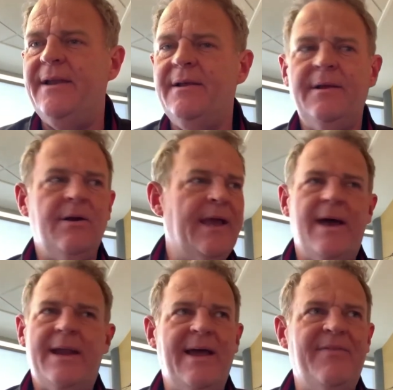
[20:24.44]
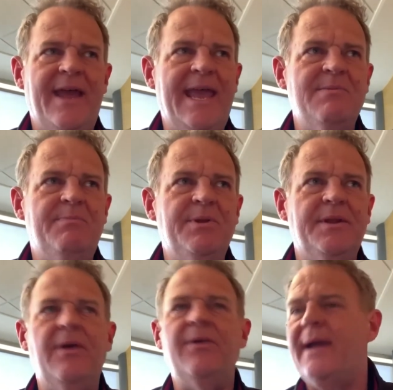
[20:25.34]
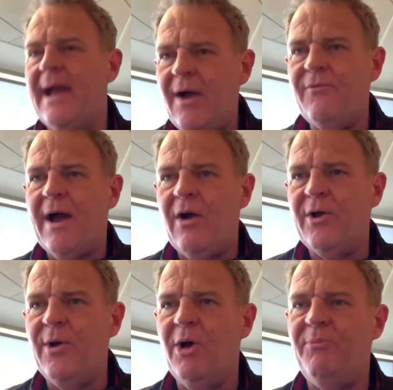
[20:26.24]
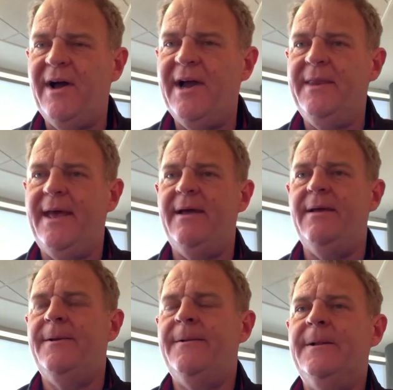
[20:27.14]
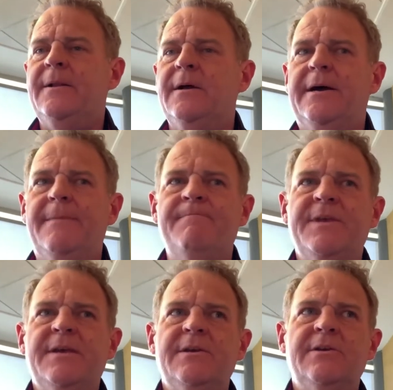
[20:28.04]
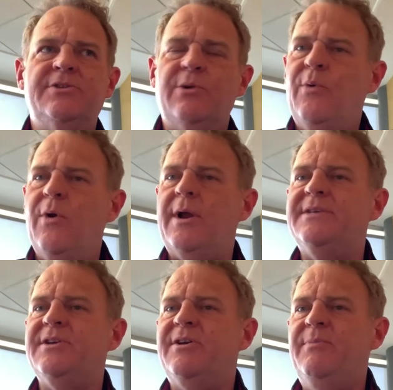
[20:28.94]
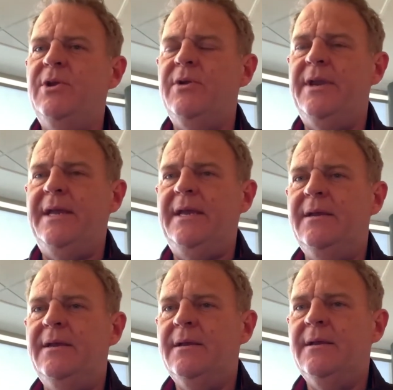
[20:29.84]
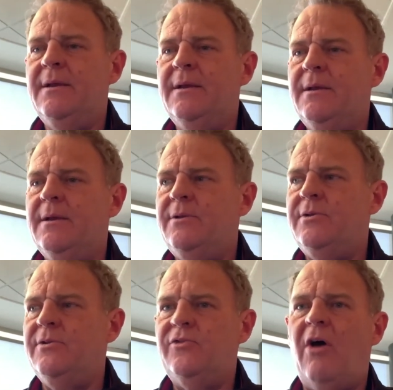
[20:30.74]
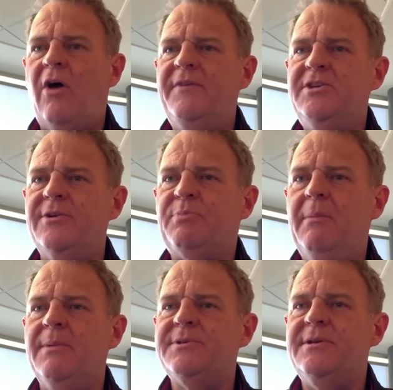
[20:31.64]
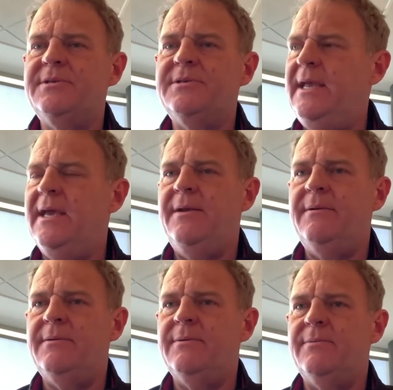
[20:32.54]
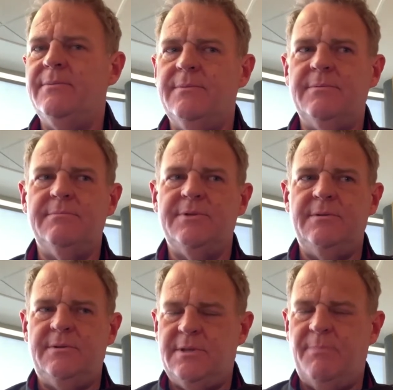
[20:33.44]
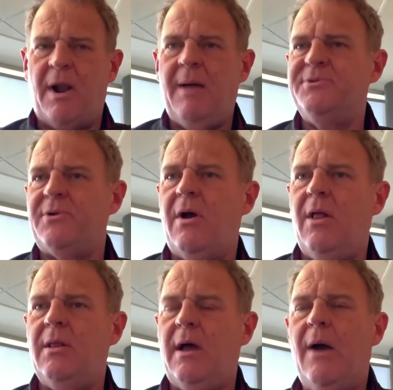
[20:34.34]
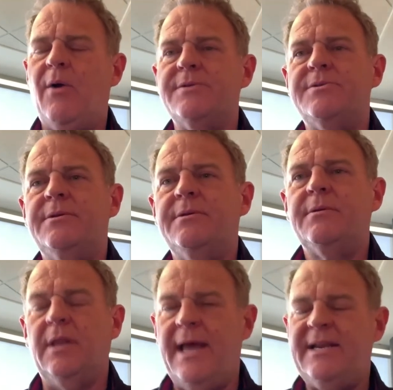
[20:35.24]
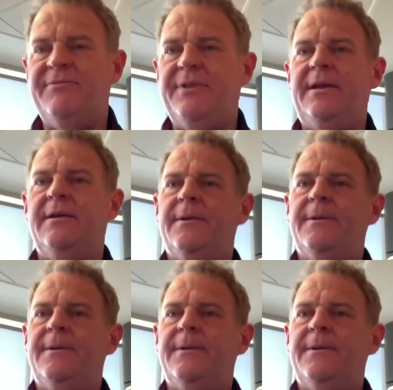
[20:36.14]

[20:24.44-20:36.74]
Okay, well, I don't have that capability. Okay, I'll go help find that. So we work as a community to solve each other's problems, because in the end, the problems are all ours collectively.